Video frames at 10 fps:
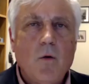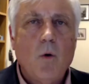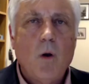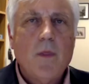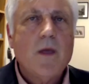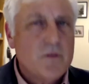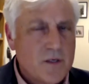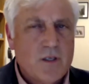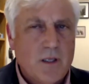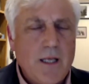
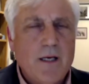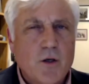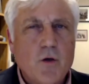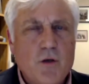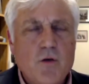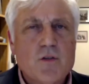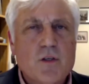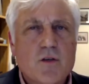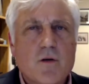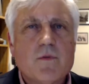There's a lot of good news in
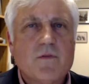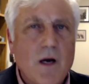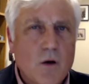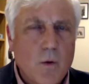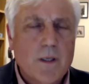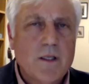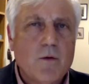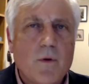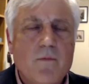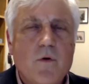terms of how quickly
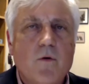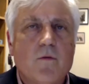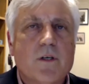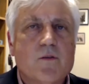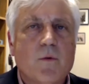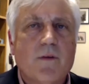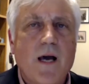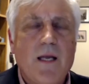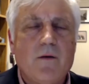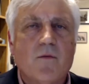we moved, because we've
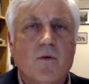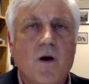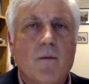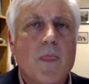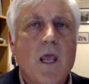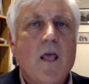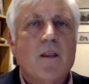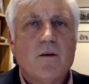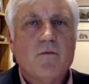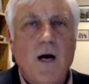gotten from
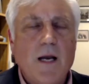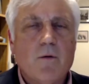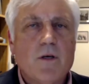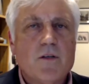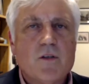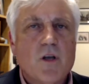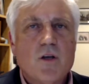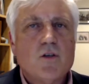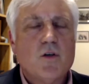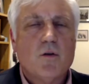the virus
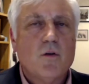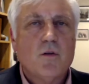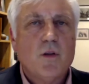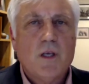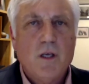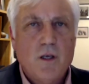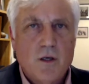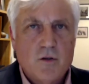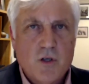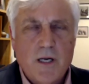to the
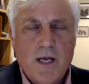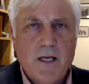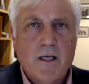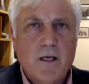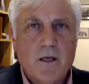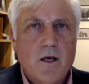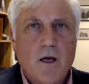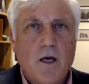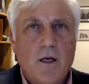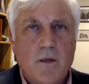genetic
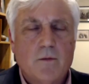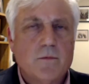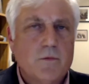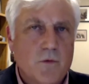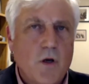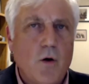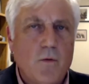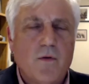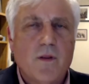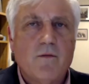code
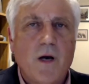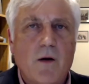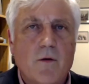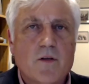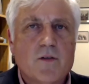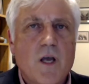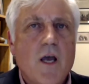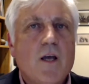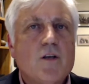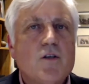for the virus
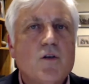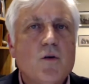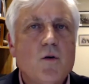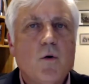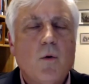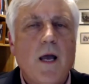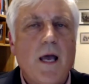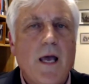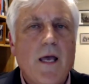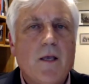to
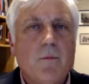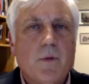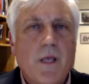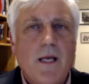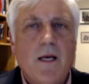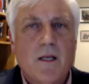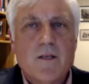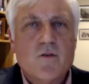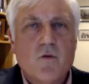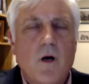a
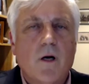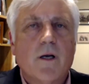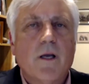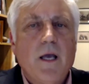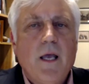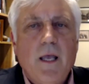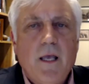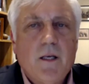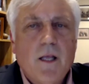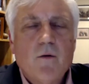candidate drug
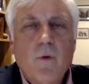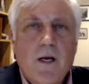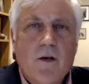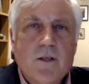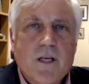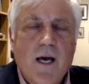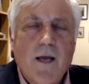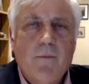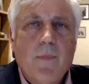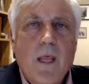in record
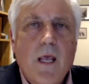time.